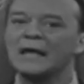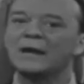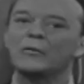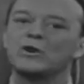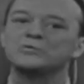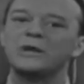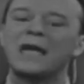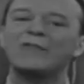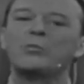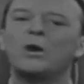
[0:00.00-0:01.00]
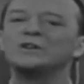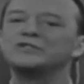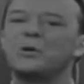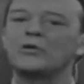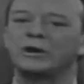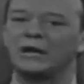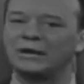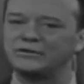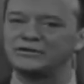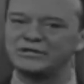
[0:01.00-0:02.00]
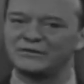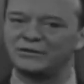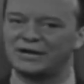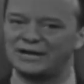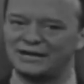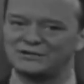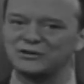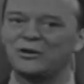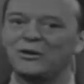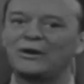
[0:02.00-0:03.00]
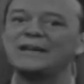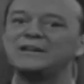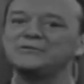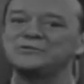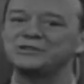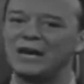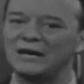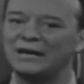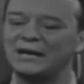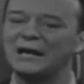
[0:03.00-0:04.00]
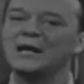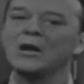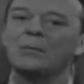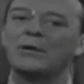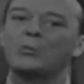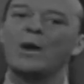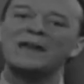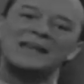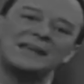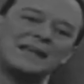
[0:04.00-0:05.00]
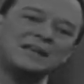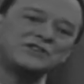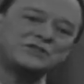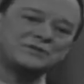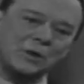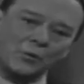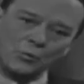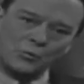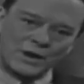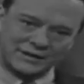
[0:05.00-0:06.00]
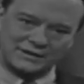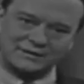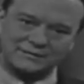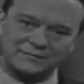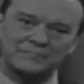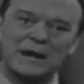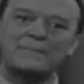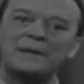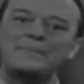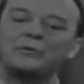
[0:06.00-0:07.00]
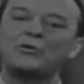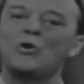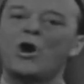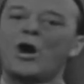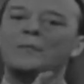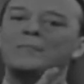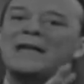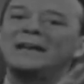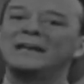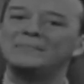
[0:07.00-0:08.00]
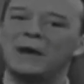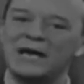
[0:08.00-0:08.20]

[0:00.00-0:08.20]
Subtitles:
In other words, we have one spoken language in several dialects called Hindustani. But when it is written by people who are mainly